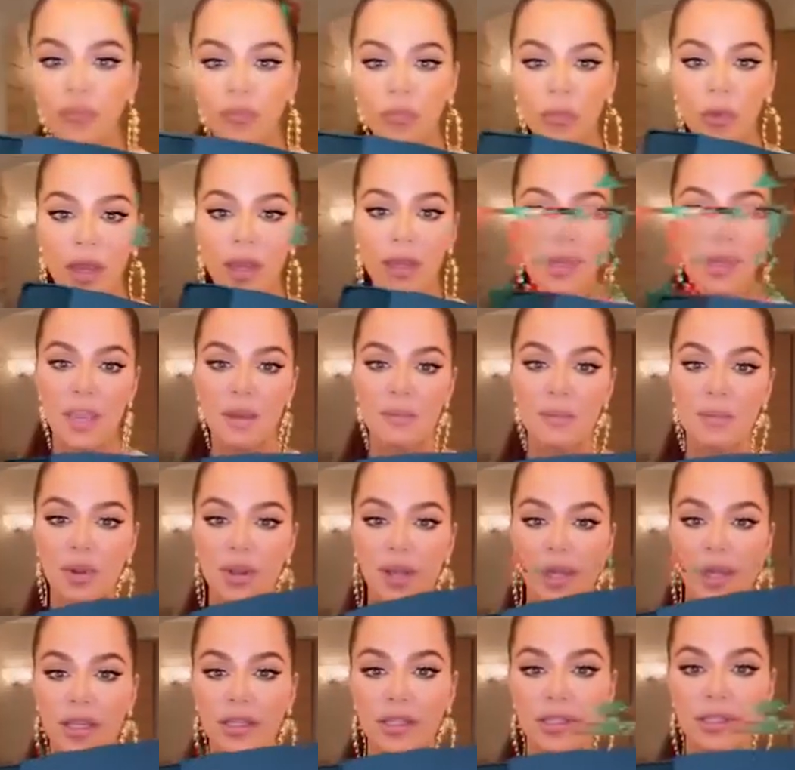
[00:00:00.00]

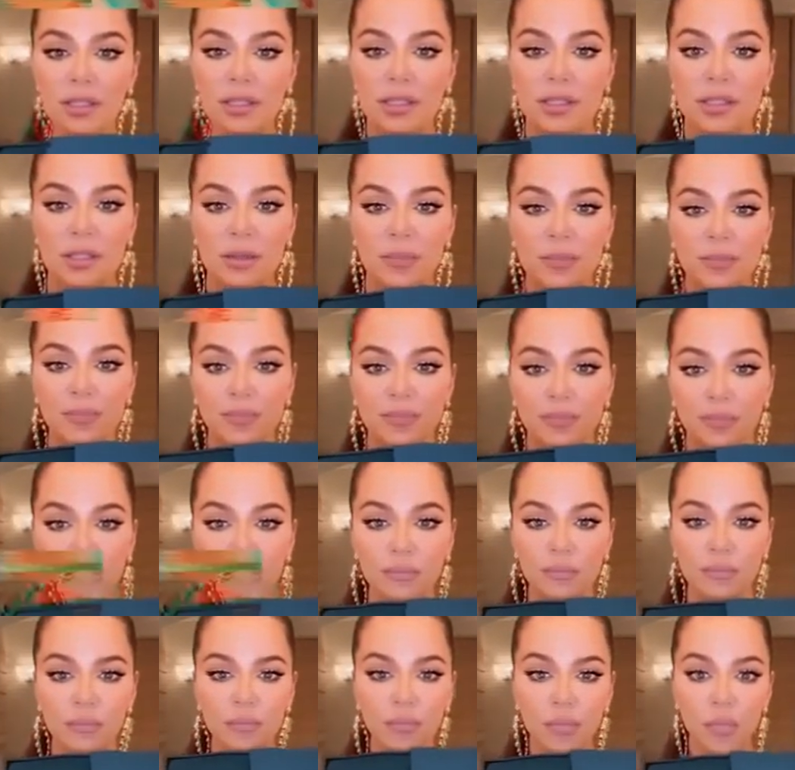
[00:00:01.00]
Kimberly's.
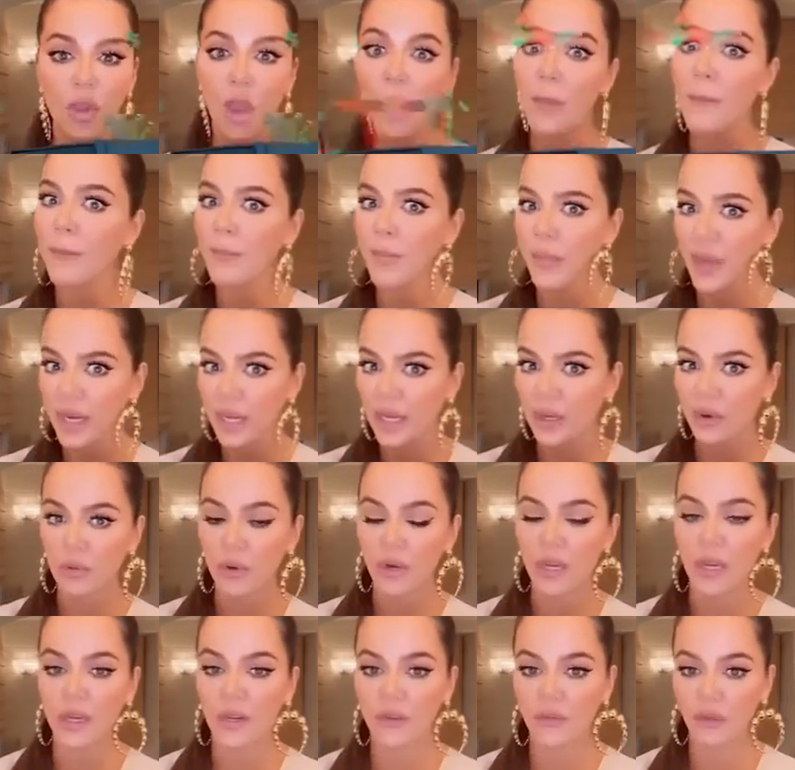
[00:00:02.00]
Money Green,
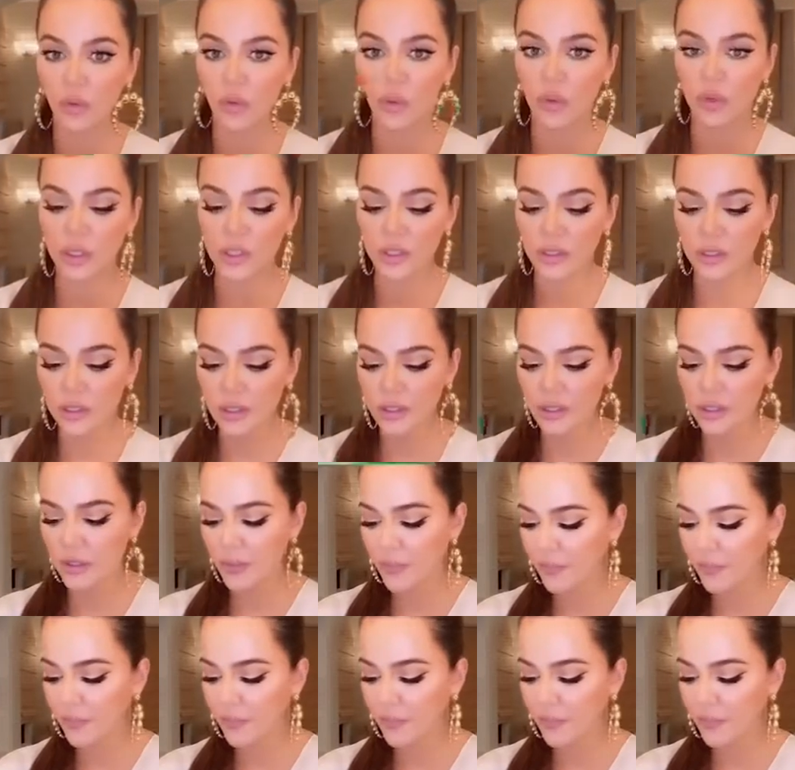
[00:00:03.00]
of course.